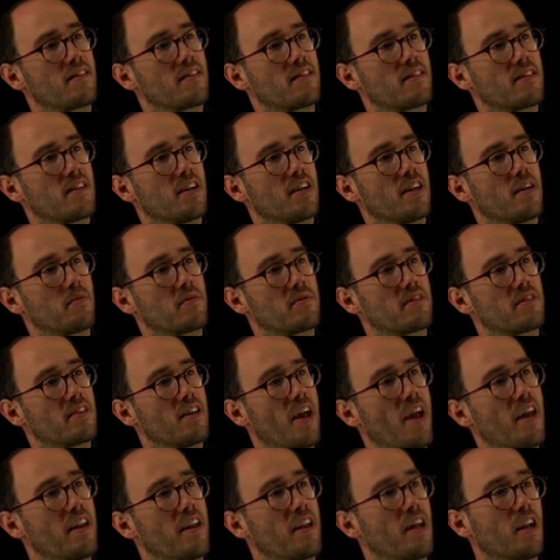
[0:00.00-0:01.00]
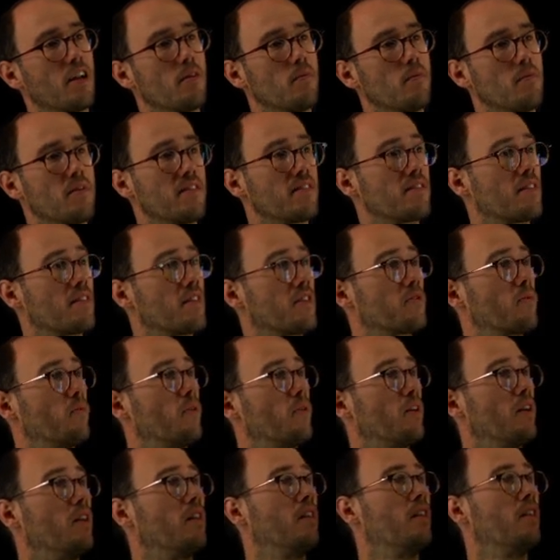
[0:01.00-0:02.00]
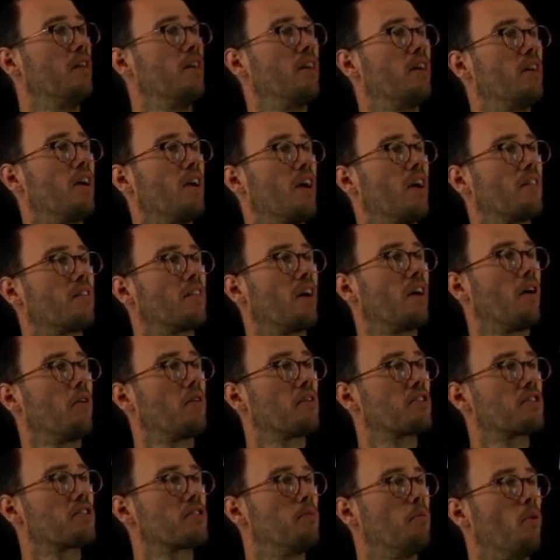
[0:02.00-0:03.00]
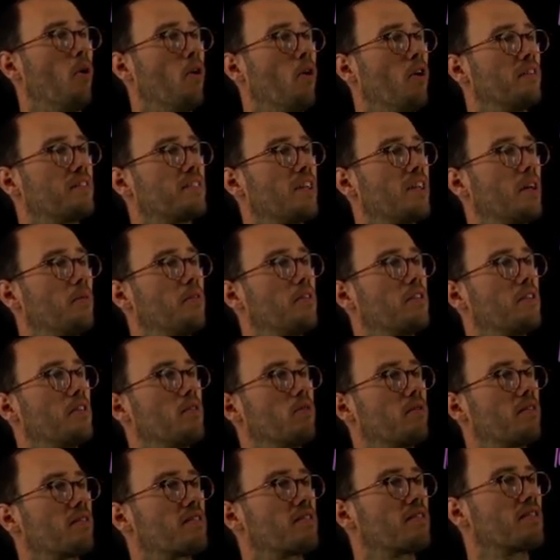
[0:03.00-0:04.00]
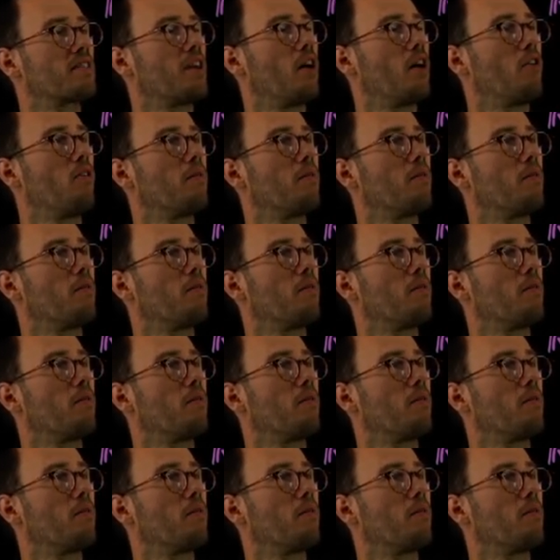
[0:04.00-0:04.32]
times n elements as well, and our small w, this is our